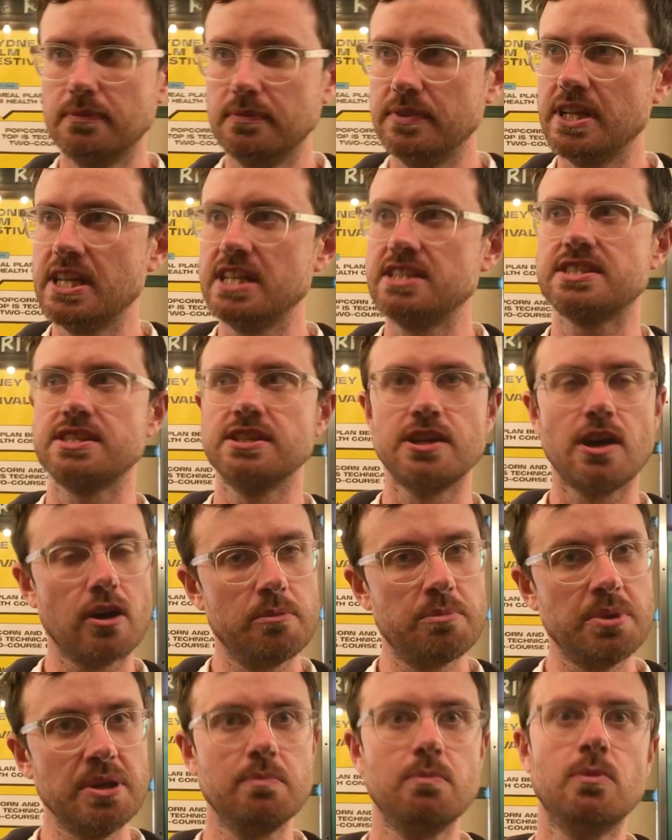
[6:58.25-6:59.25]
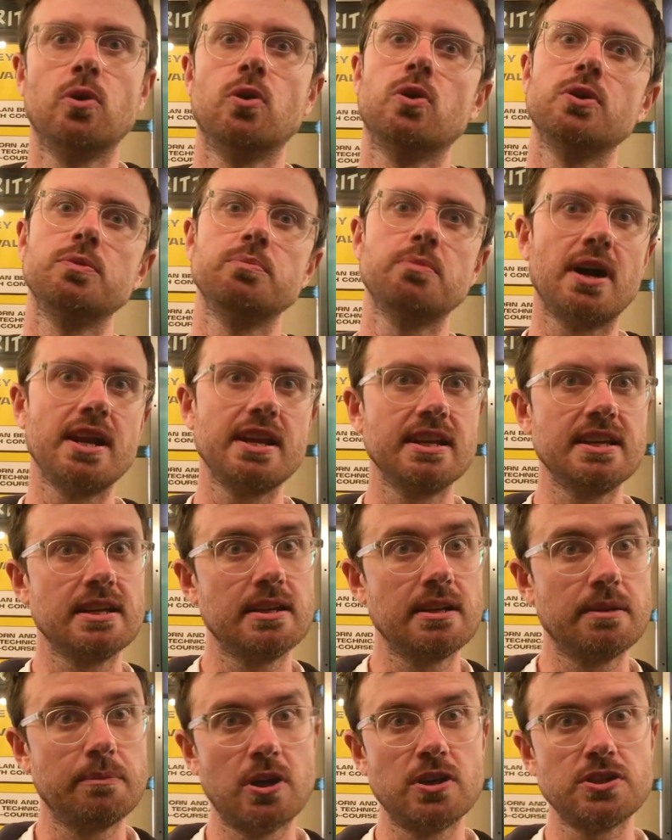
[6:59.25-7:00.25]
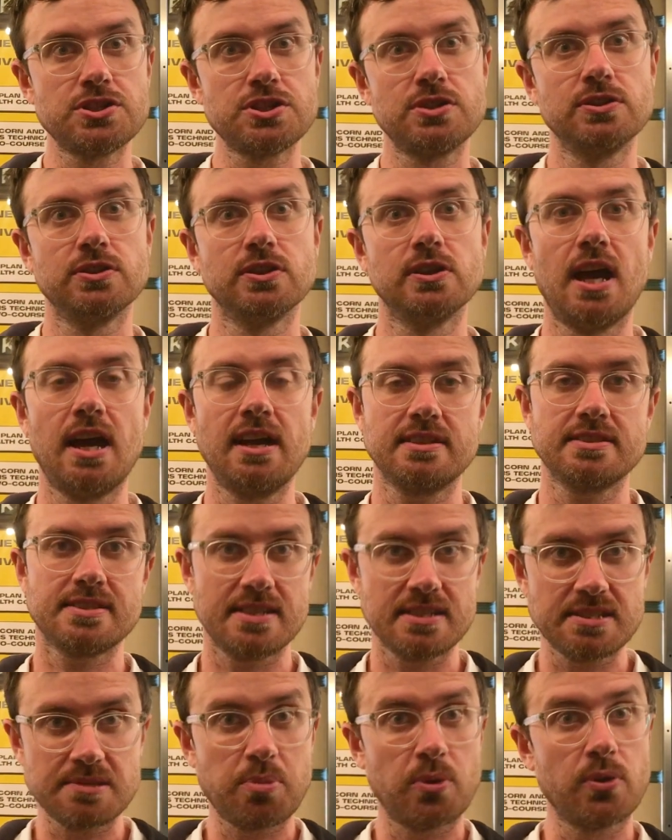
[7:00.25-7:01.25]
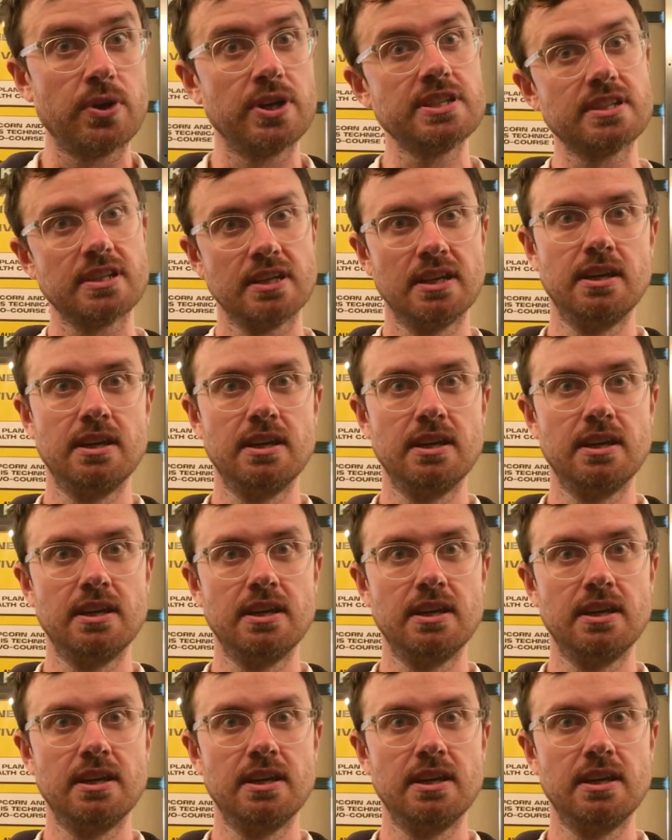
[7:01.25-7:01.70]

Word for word: needs to know a bit more, might need an emotional access point